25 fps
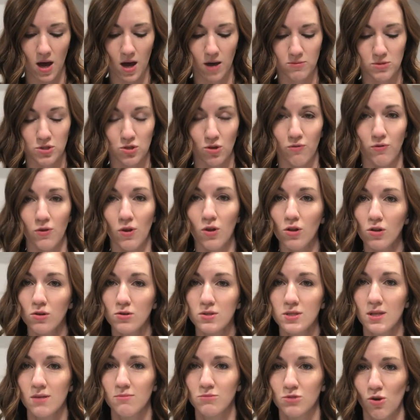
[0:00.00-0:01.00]
So if you
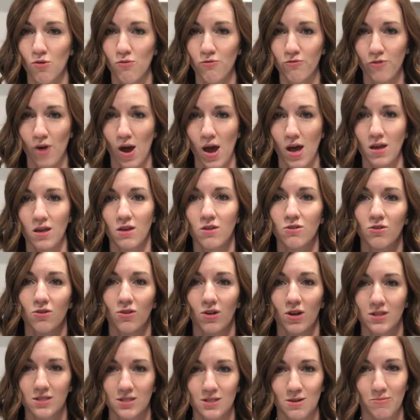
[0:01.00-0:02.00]
lose them, don't fret, your
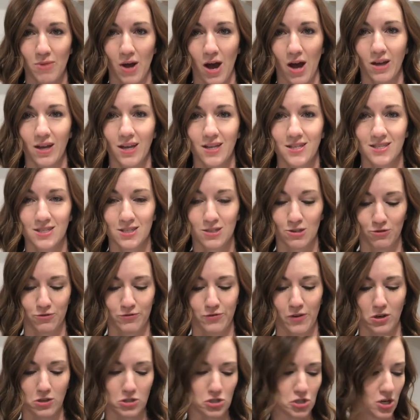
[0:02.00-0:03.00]
Instant Pot can still
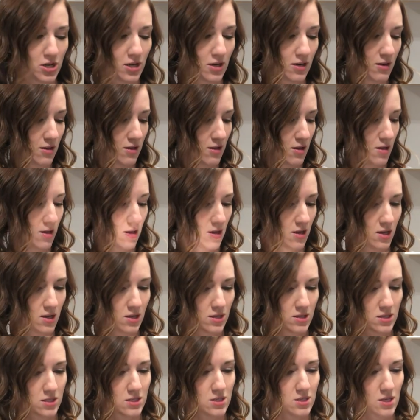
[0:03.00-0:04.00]
function.
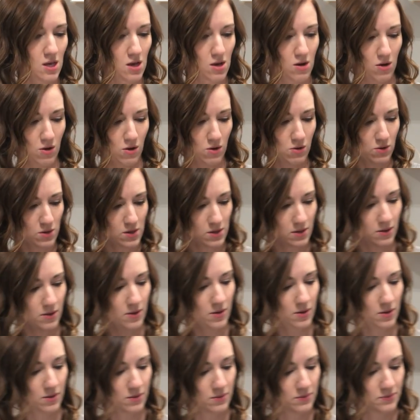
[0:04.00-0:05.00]
So,
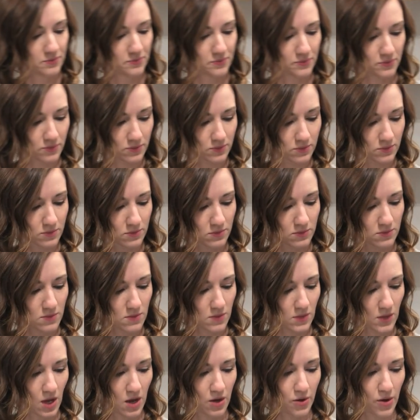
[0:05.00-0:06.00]

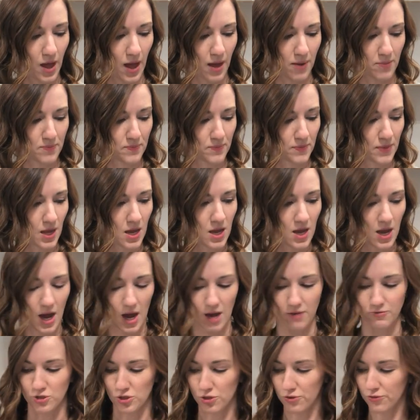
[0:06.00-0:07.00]
okay,
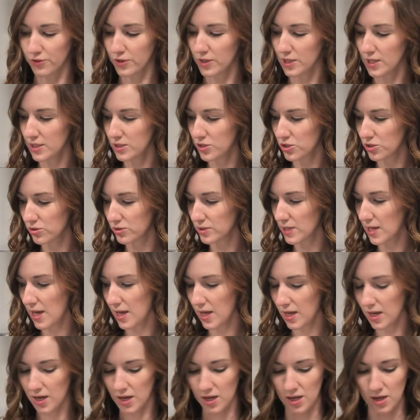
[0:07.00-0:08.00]
after you've cleaned your
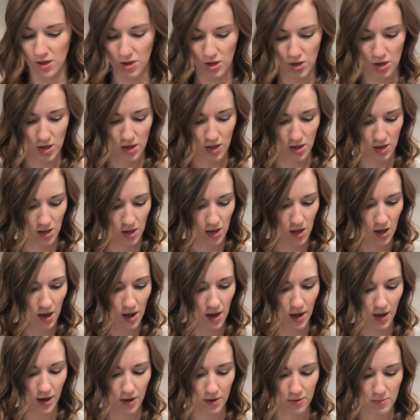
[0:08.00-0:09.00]
lid,
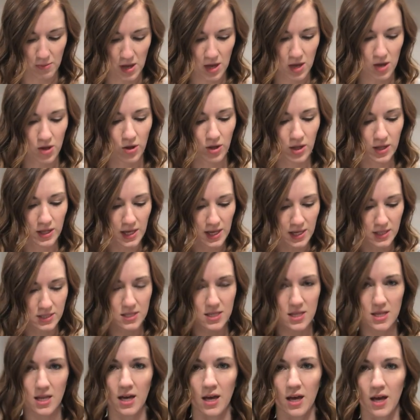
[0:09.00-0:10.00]
cleaned
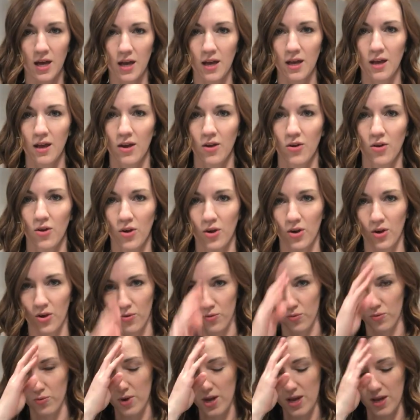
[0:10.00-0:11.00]
the
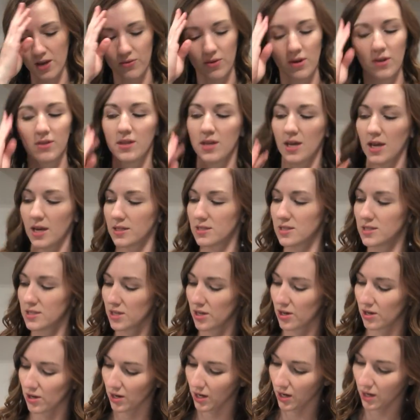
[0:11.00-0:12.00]
ring around the
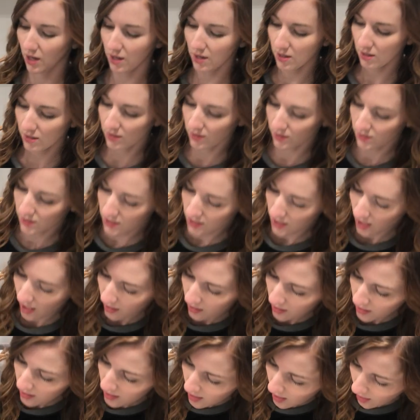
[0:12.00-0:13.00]
exterior, let's see, I
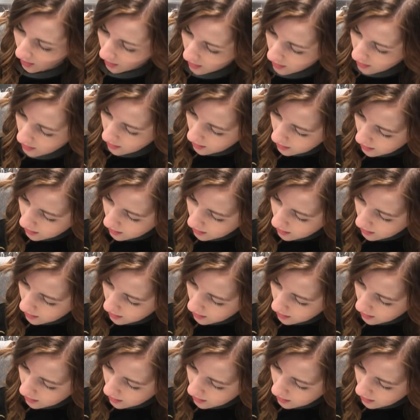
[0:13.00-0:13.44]
think